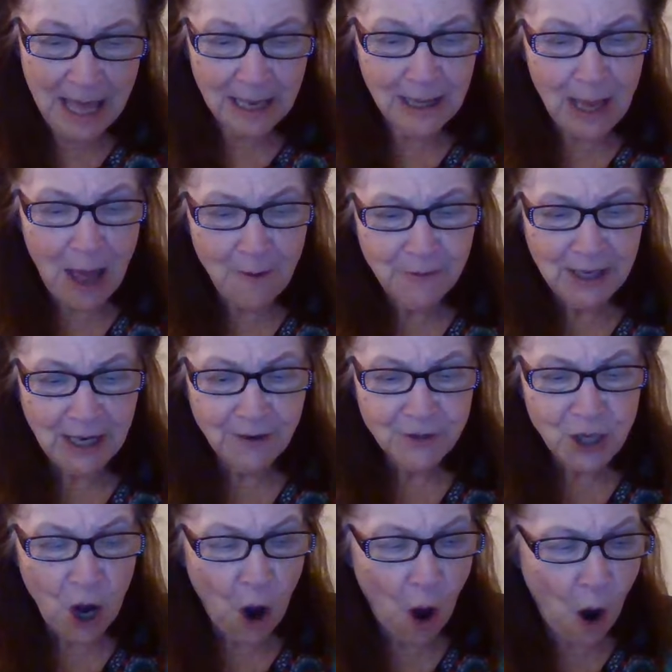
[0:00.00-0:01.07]
Love
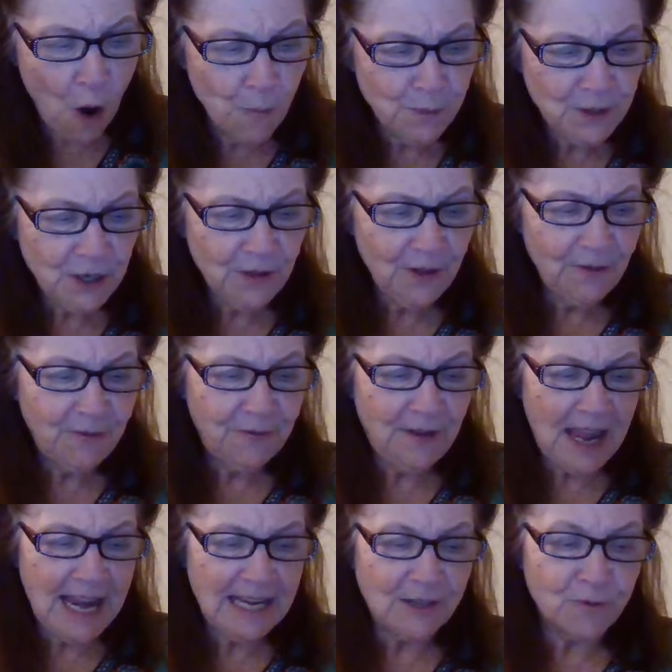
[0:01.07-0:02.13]
gives hope to the
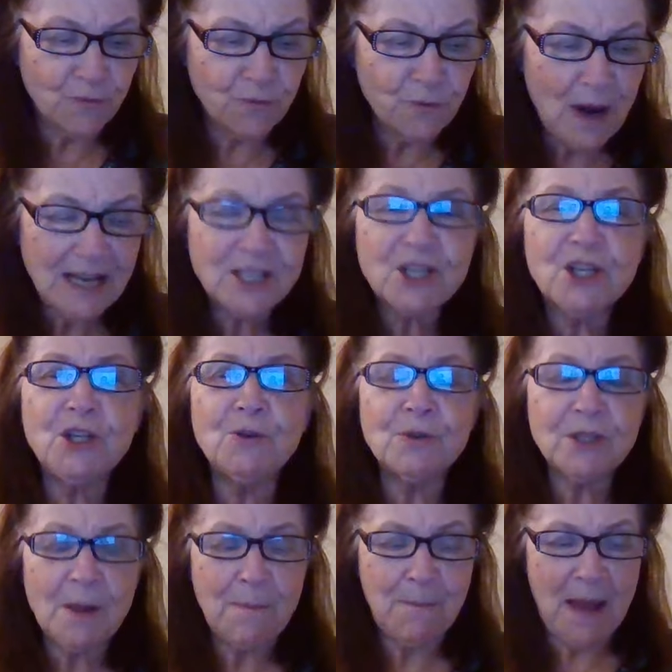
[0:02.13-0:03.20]
faint,
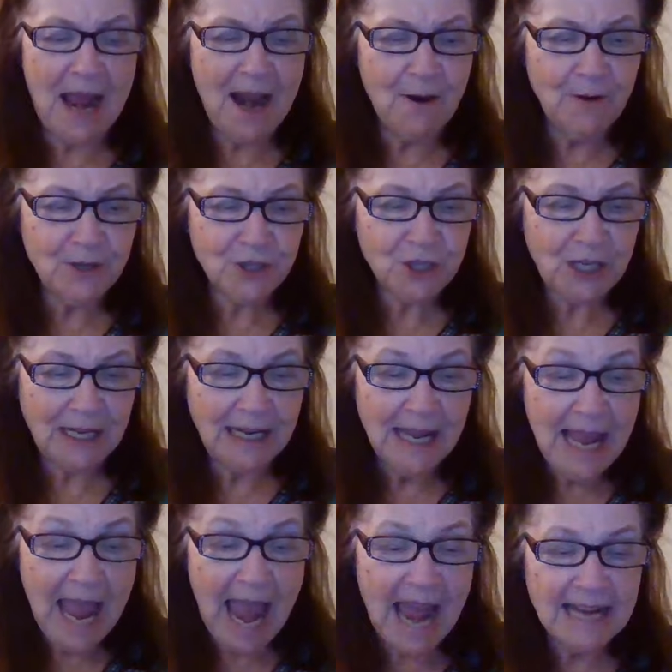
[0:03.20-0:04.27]
rescues the perishing,
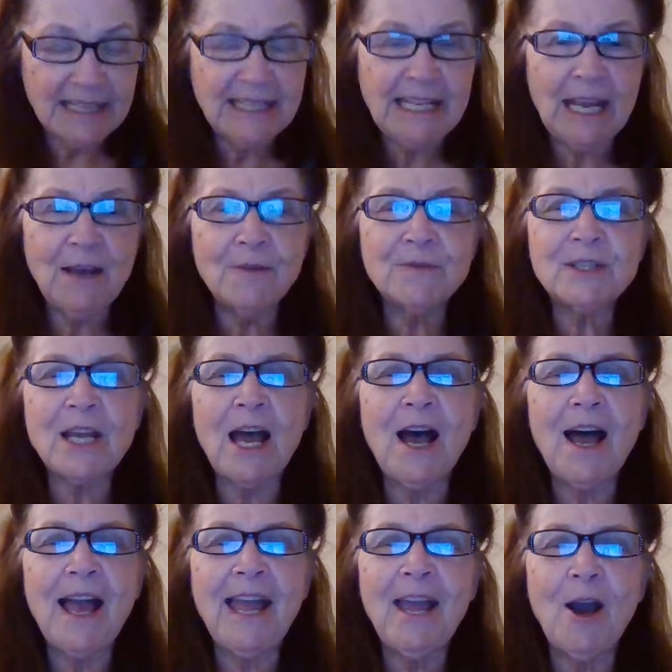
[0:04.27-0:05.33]
and gives
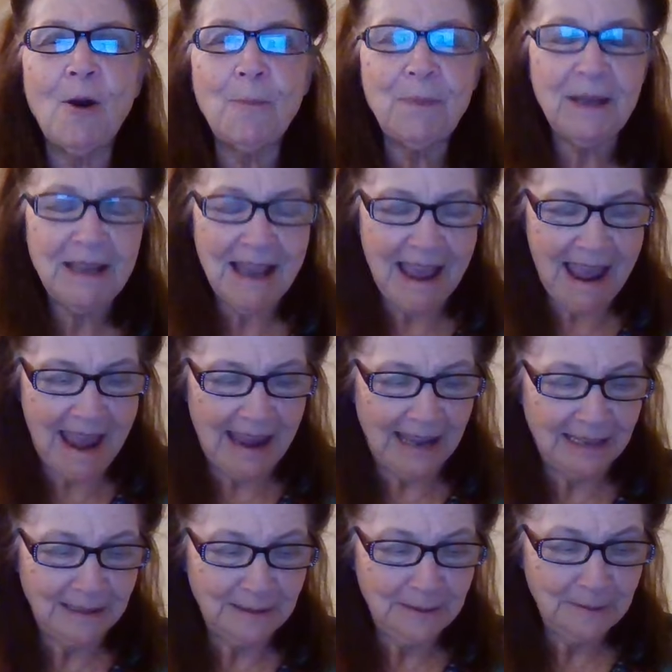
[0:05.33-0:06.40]
a helping
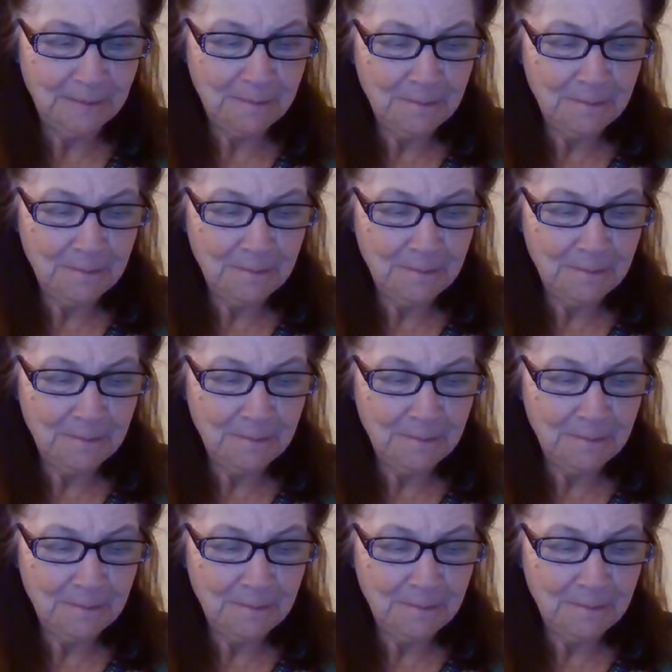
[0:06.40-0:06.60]
hand.